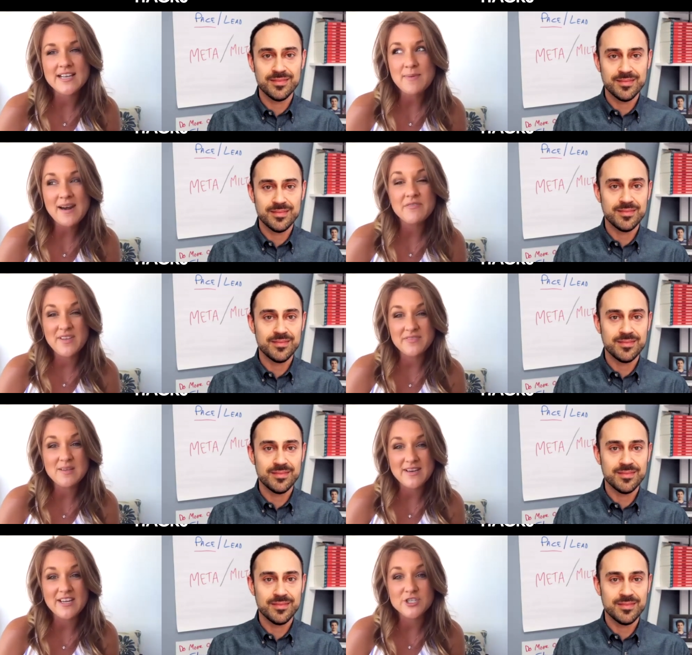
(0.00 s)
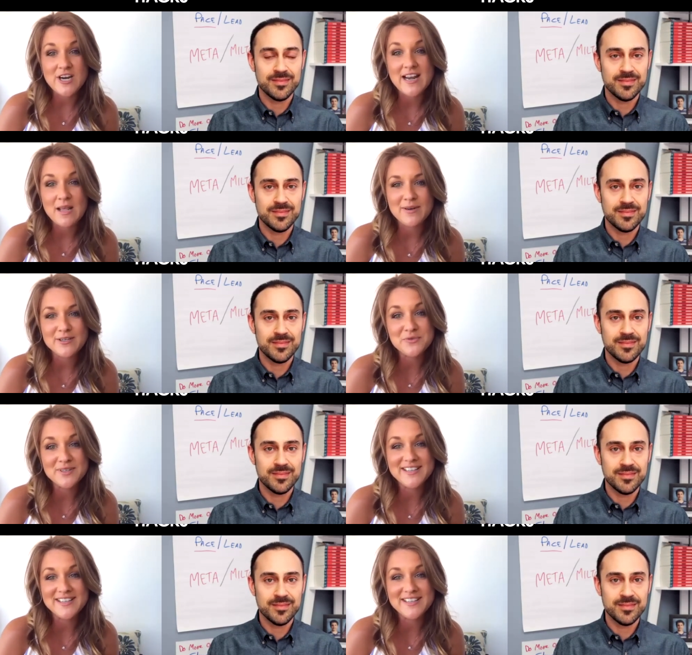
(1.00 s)
Speaker 1: It's about a 50 minute training, but it's
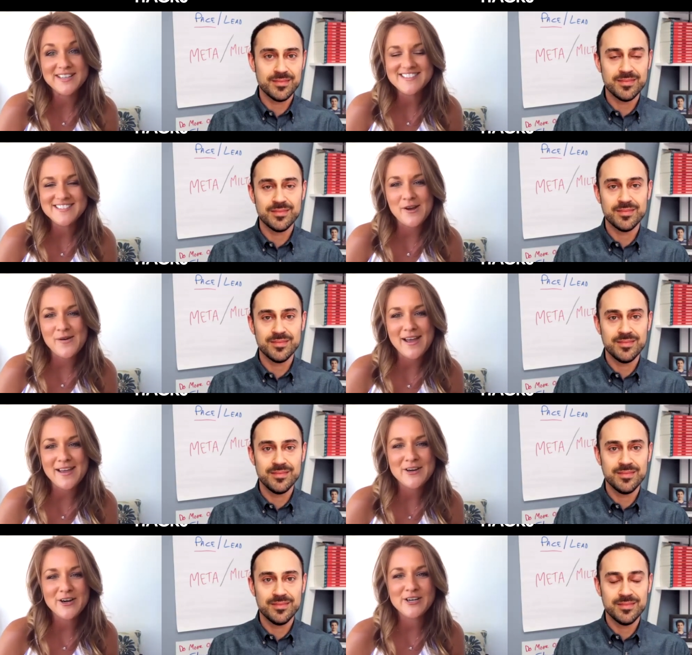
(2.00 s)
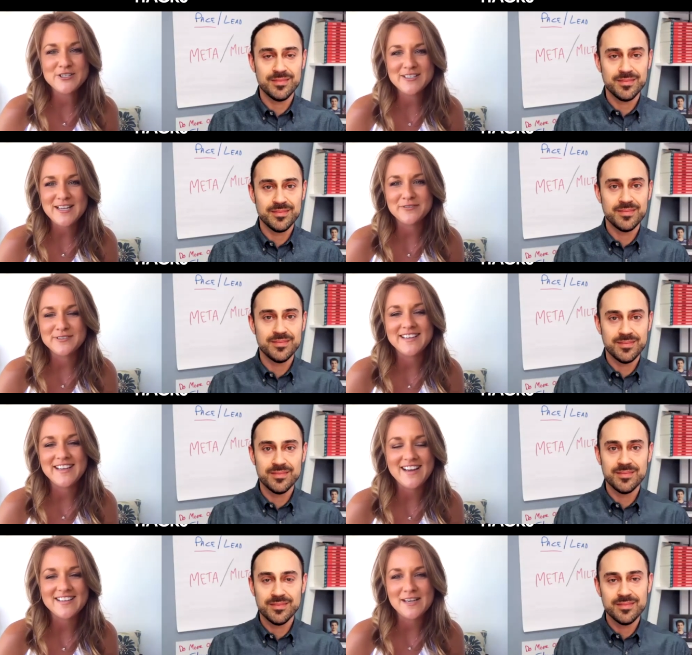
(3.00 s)
really good. So, I encourage you to definitely
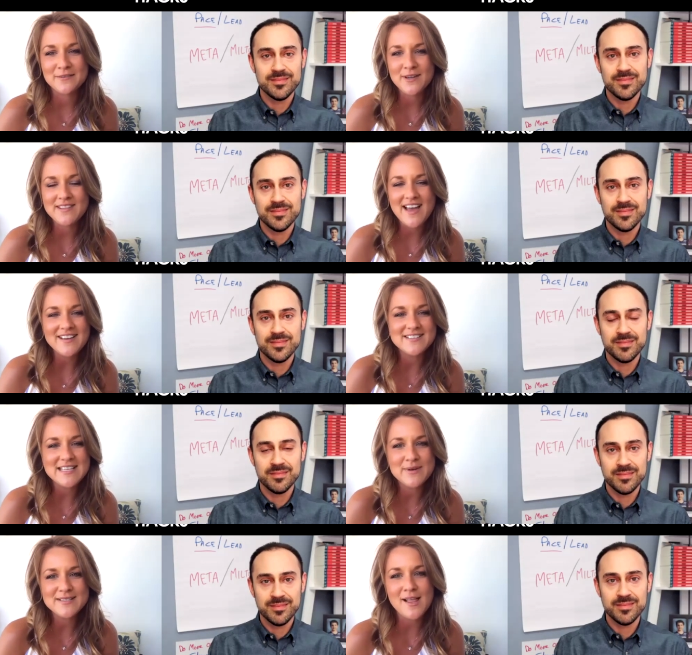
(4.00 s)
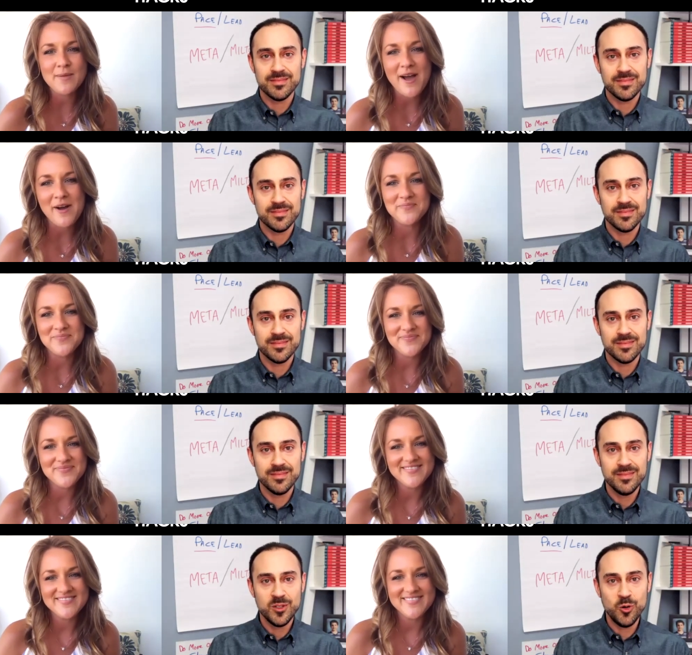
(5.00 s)
uh, download that and see what it's all about.
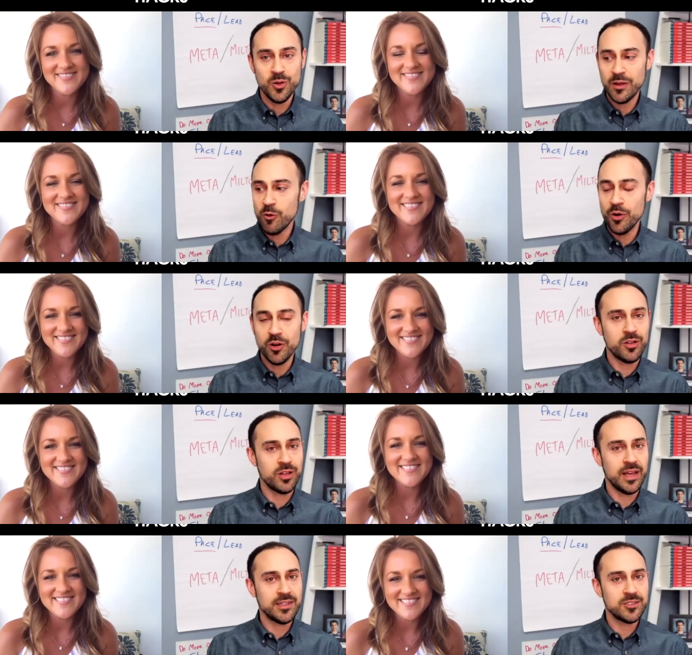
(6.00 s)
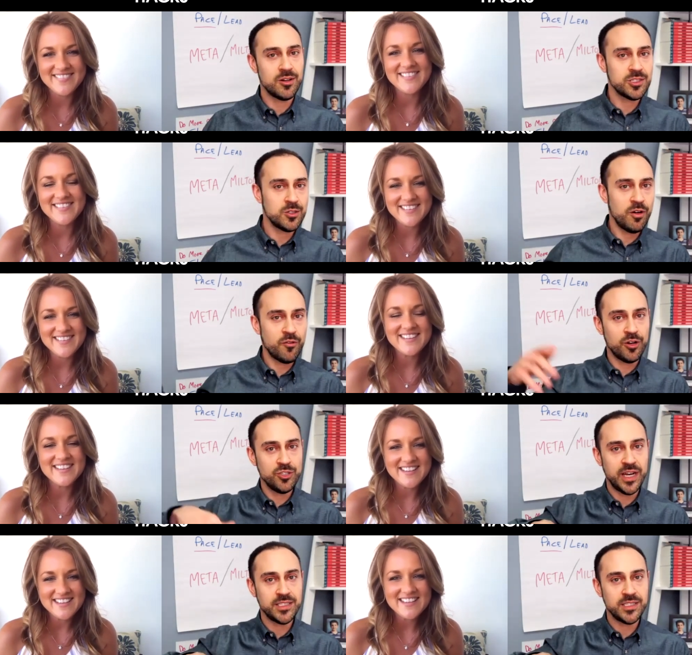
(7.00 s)
Speaker 2: Cool. And we'll put all the links also over on
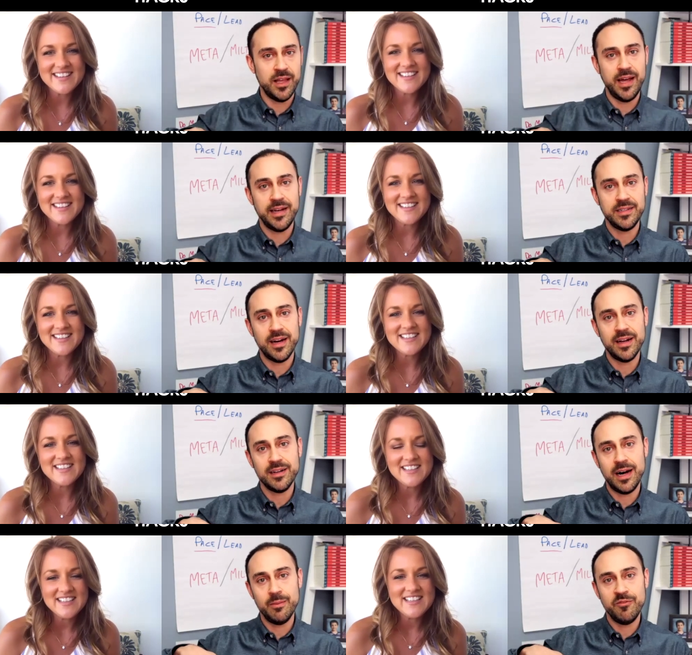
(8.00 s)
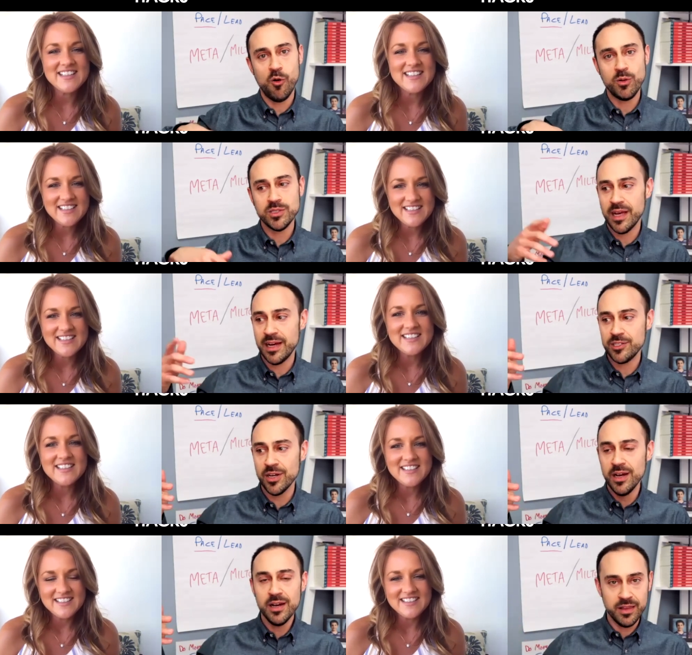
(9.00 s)
jasonlinett.com forward slash
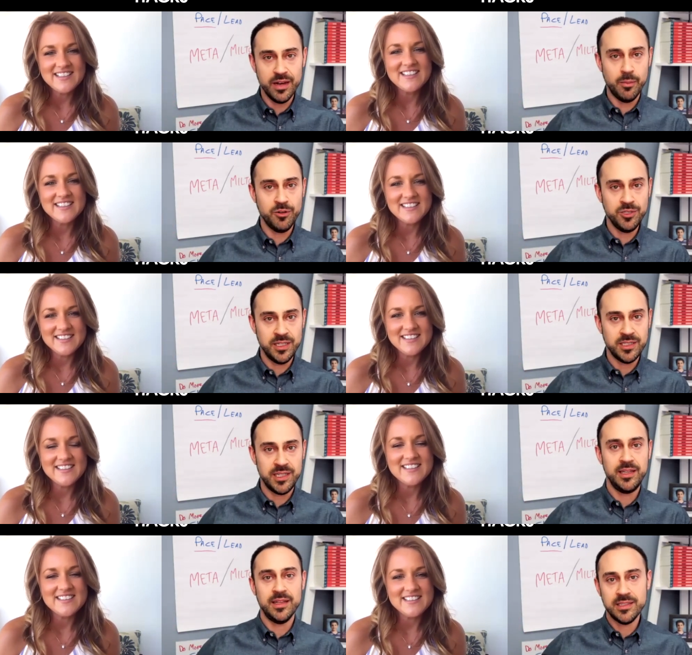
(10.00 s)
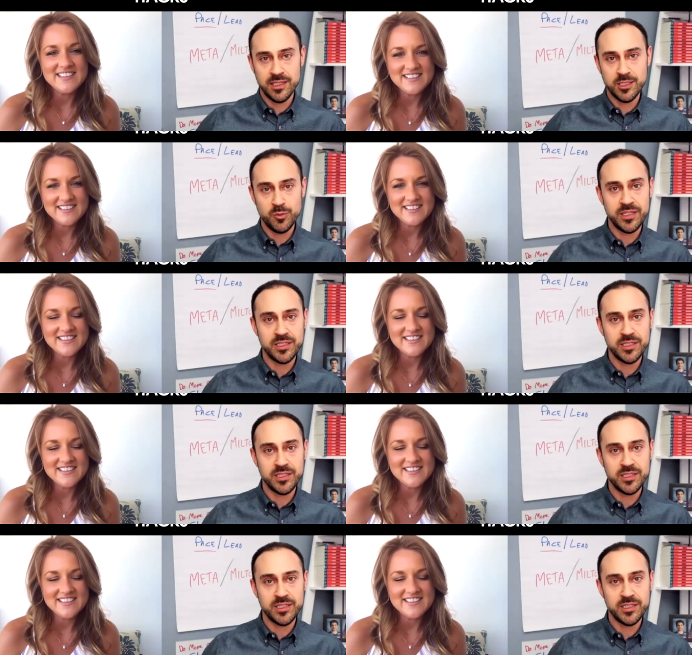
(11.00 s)
the number 16. That's this week's